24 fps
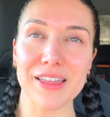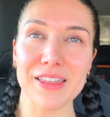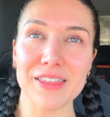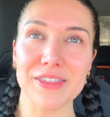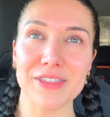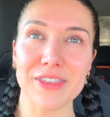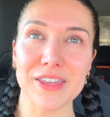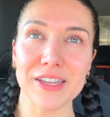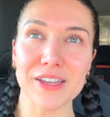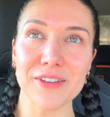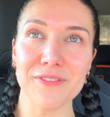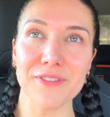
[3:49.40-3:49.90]

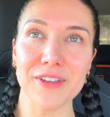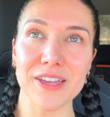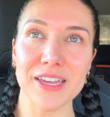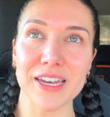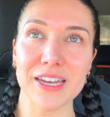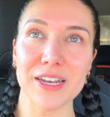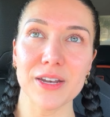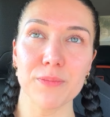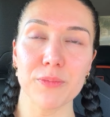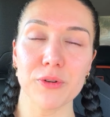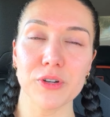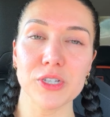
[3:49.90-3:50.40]
think of it
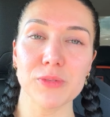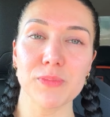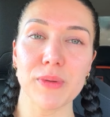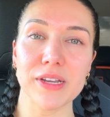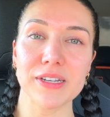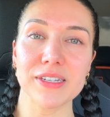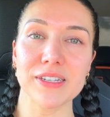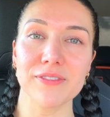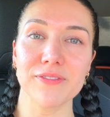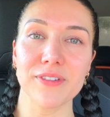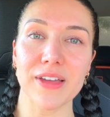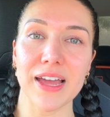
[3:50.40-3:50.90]
in a
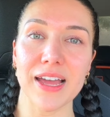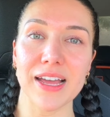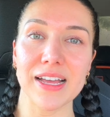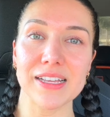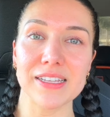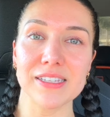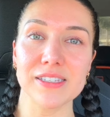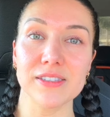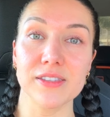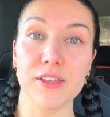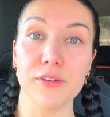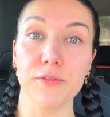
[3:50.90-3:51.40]
perspective
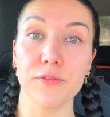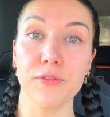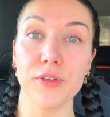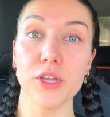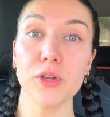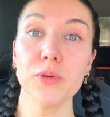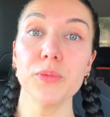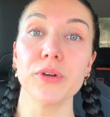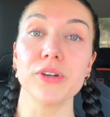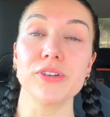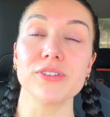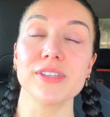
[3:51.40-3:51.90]
as the
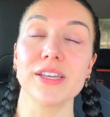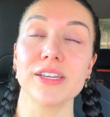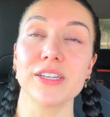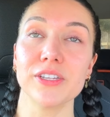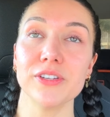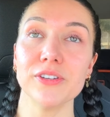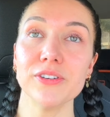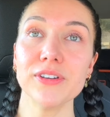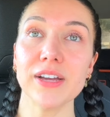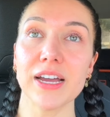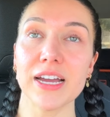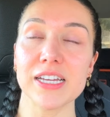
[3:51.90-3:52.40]
viewers, like
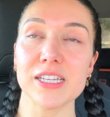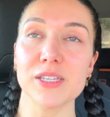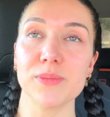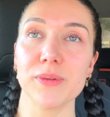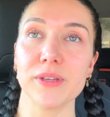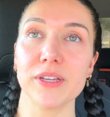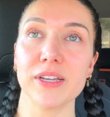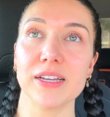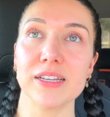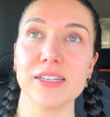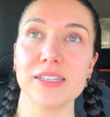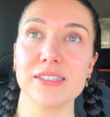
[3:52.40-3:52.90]
you guys,
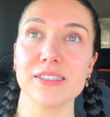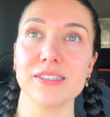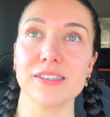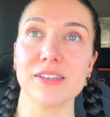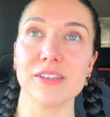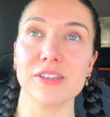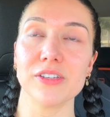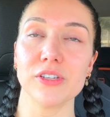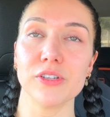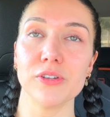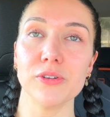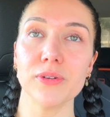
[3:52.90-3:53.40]
because
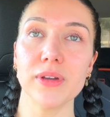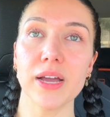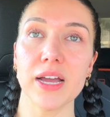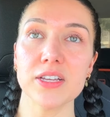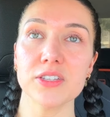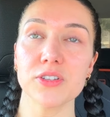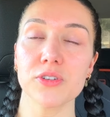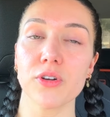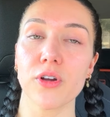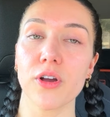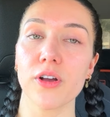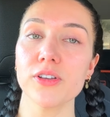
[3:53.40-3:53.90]
you guys
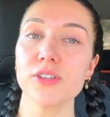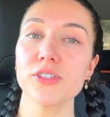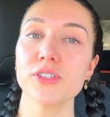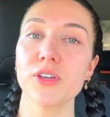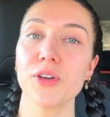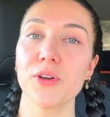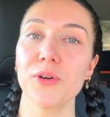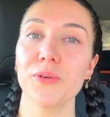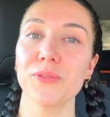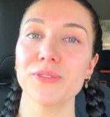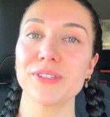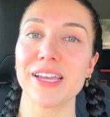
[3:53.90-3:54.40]
are
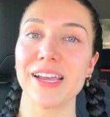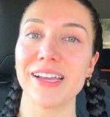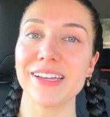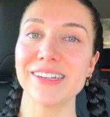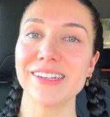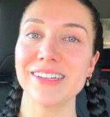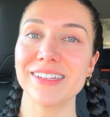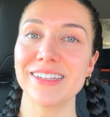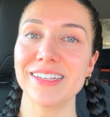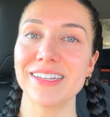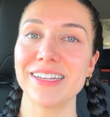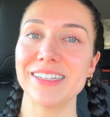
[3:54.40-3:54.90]
also
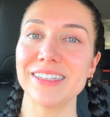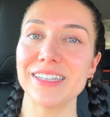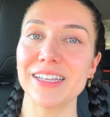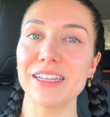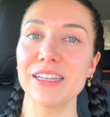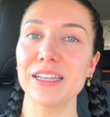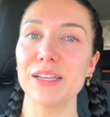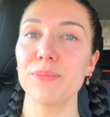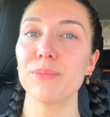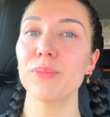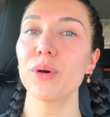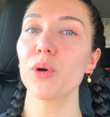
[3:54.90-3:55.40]
technically in the
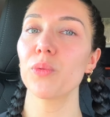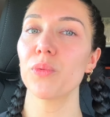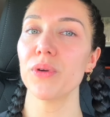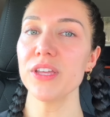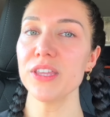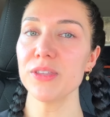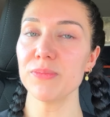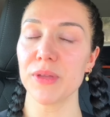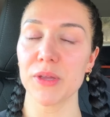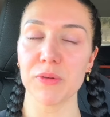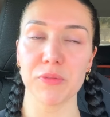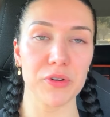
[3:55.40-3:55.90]
limbo
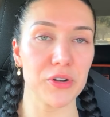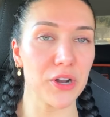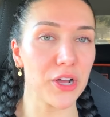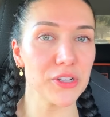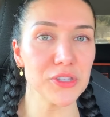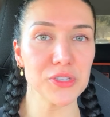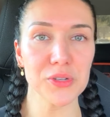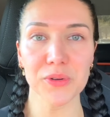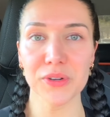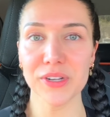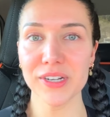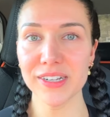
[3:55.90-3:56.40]
with me. We're not
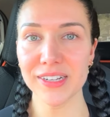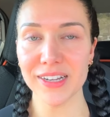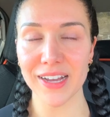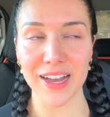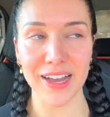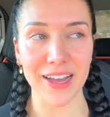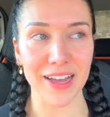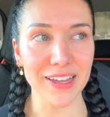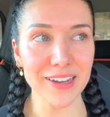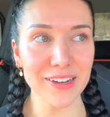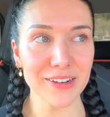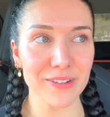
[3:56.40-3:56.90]
doing a
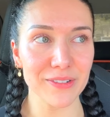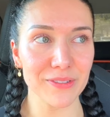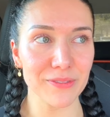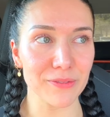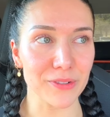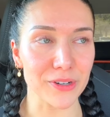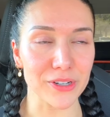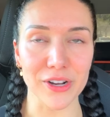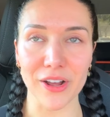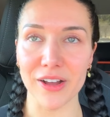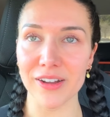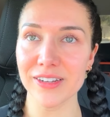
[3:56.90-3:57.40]
cut.
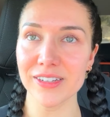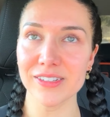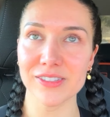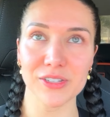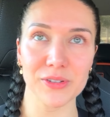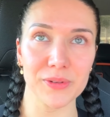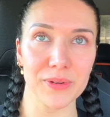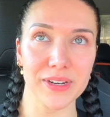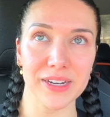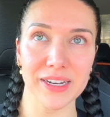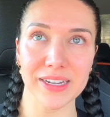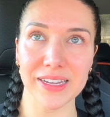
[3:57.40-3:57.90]
We're not
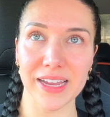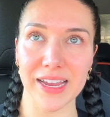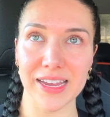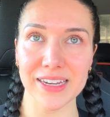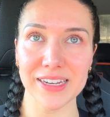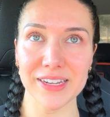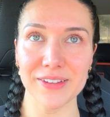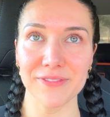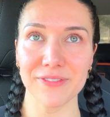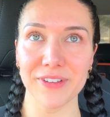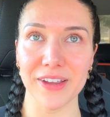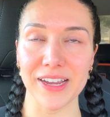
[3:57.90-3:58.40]
doing a
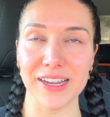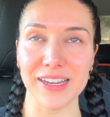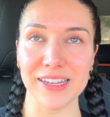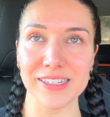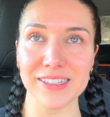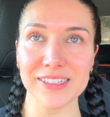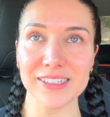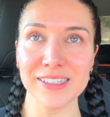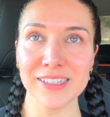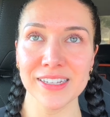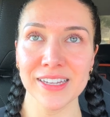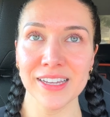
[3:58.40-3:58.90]
gaining
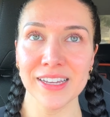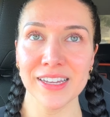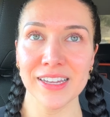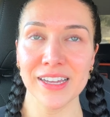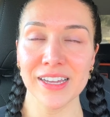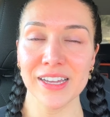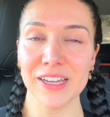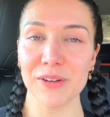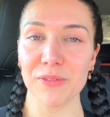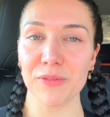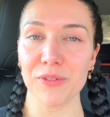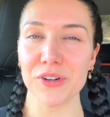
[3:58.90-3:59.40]
phase.
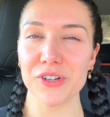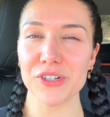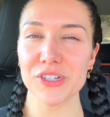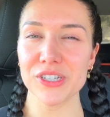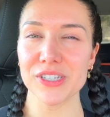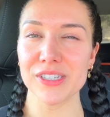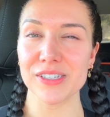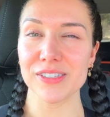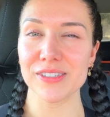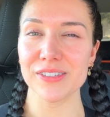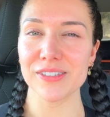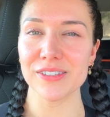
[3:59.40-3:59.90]
We're
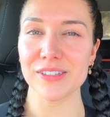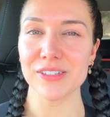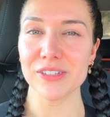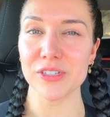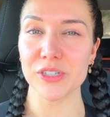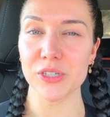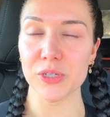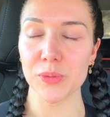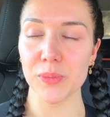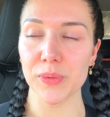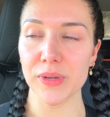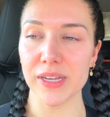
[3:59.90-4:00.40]
just
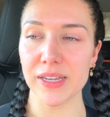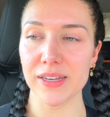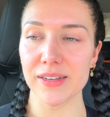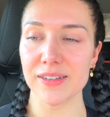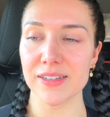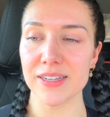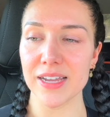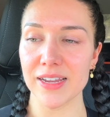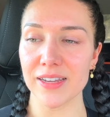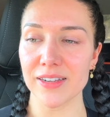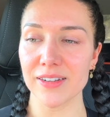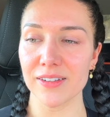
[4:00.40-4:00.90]
doing
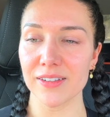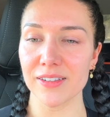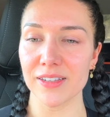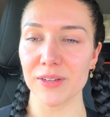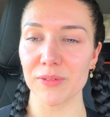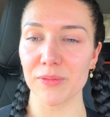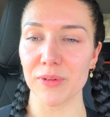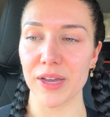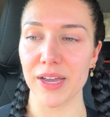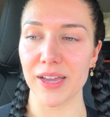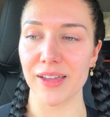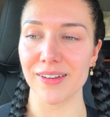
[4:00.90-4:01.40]
technically
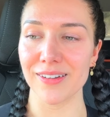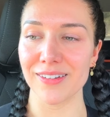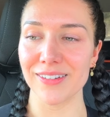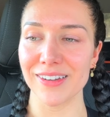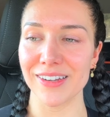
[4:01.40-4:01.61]
what,